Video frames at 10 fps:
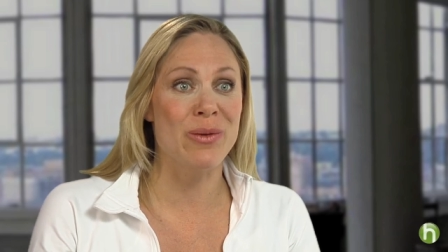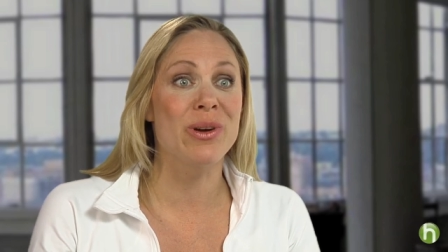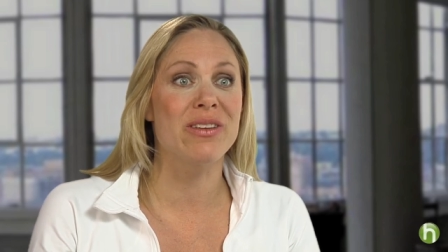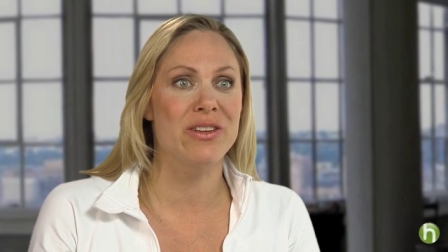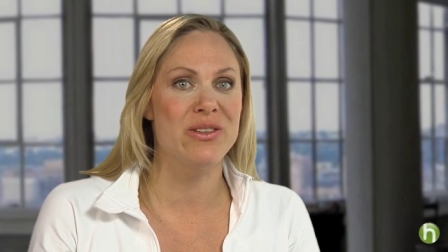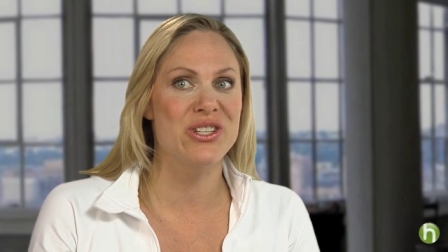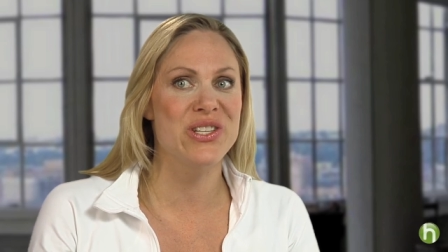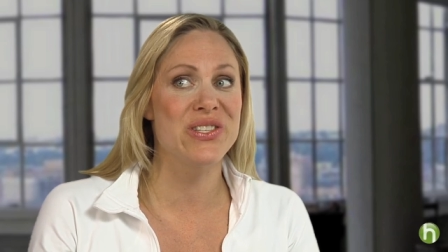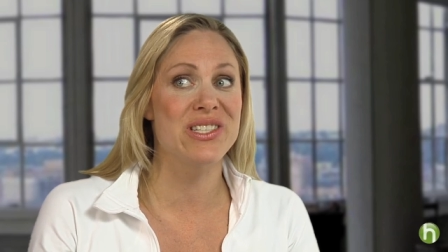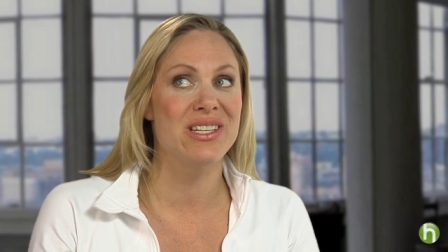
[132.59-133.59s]
Well, if you
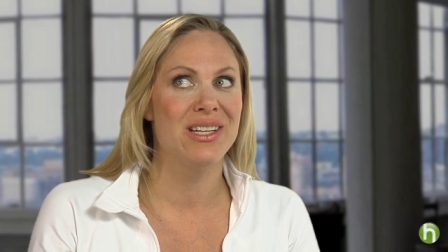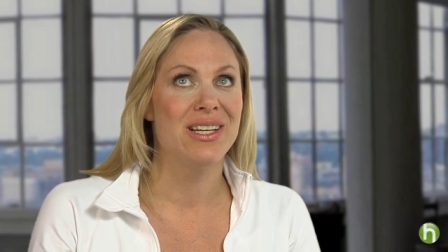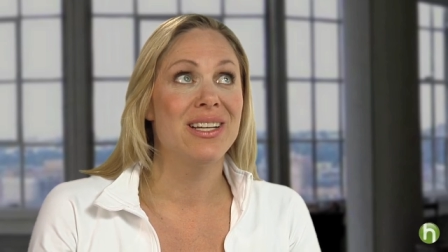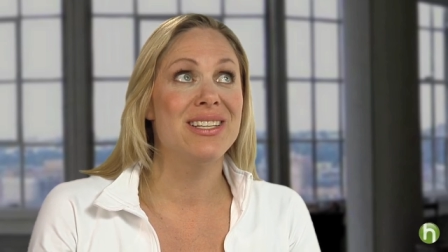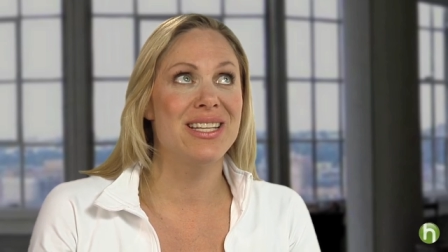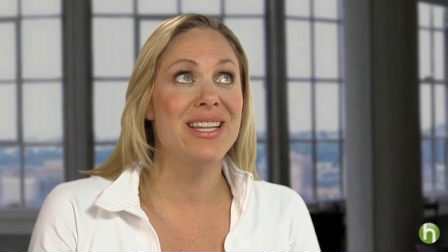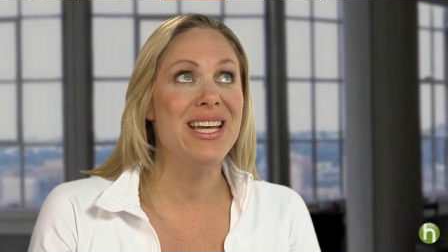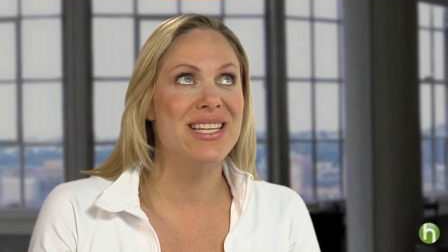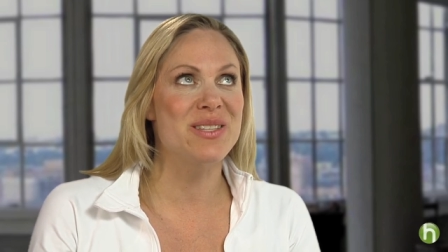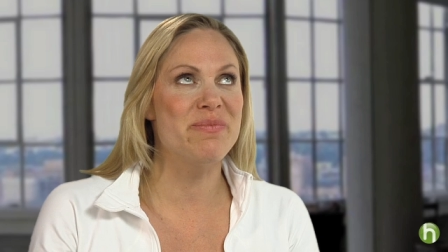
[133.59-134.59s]
just did
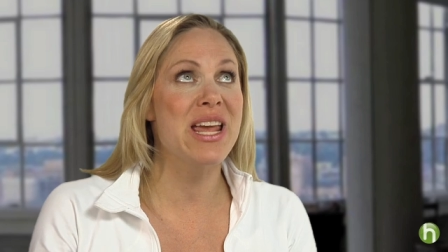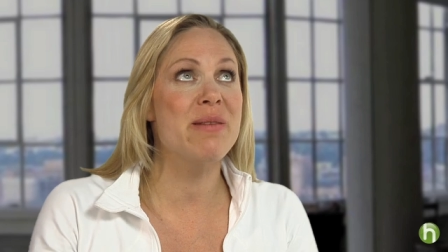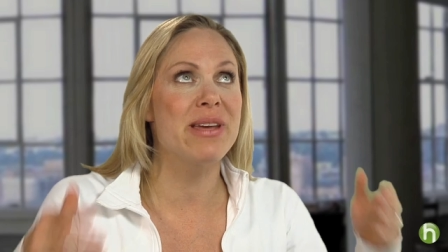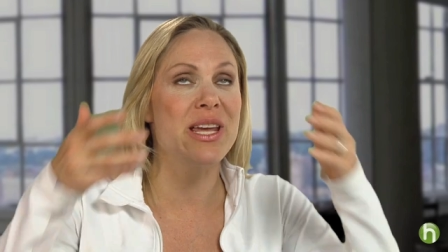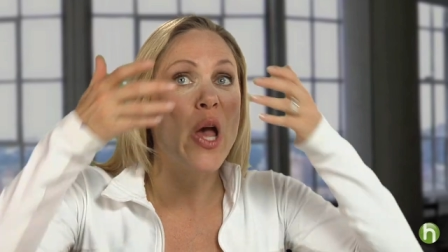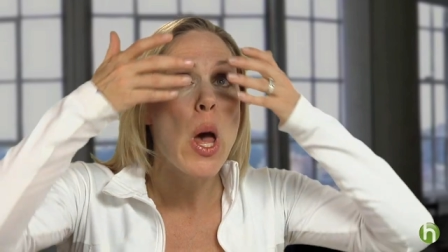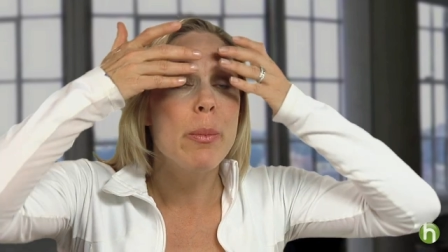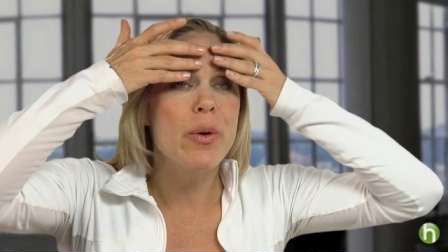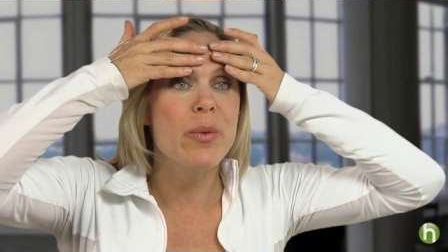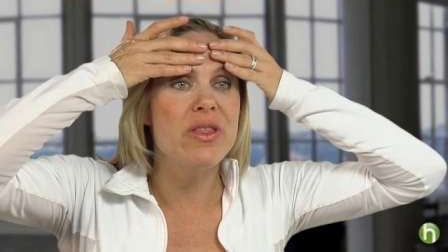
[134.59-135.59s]
this, maybe,
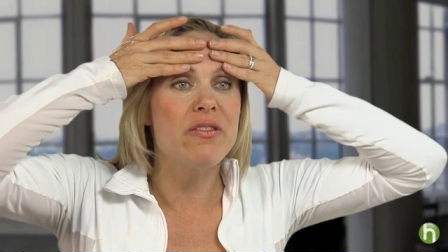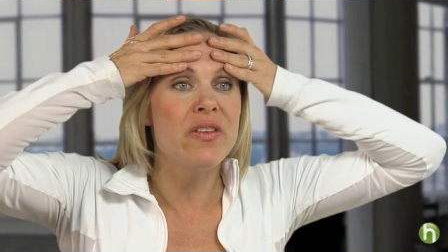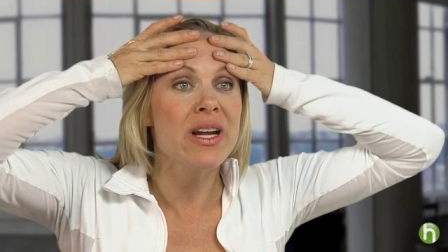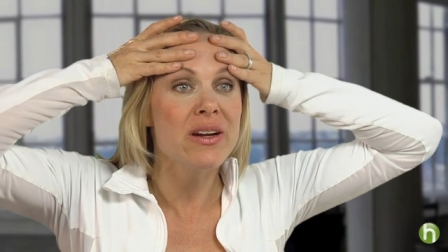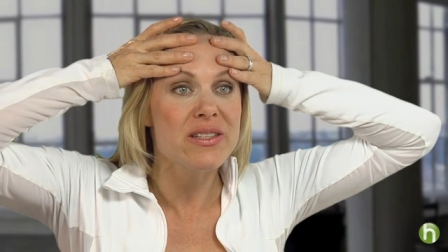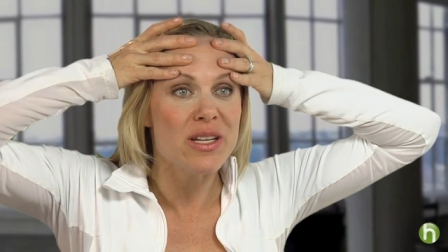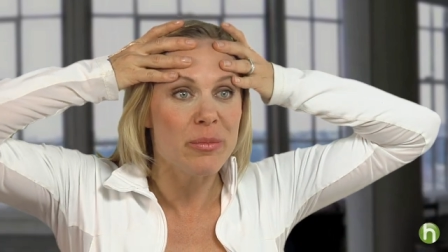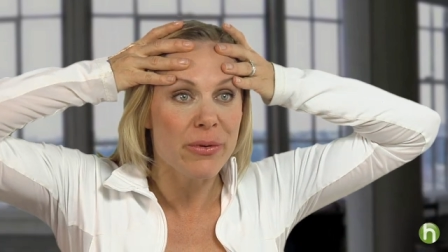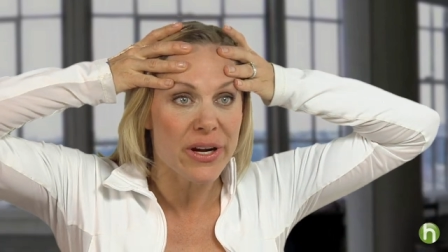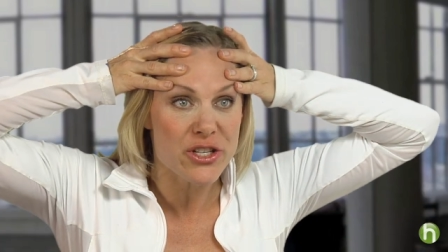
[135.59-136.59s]
but with the fingertip
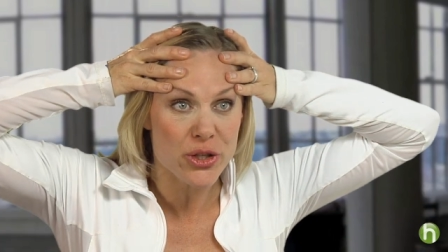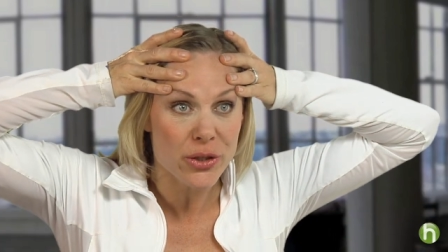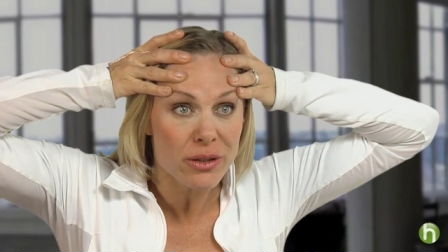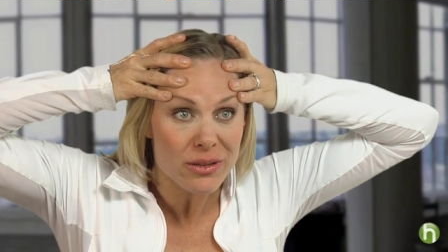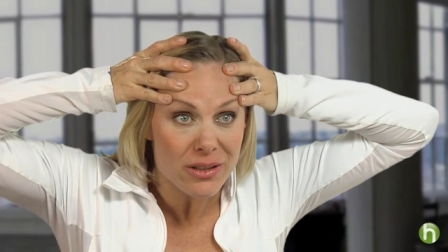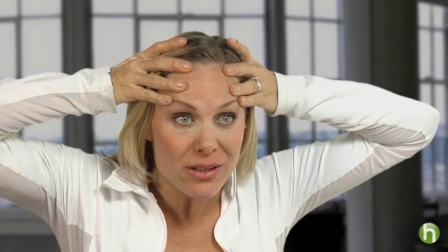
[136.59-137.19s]
pressure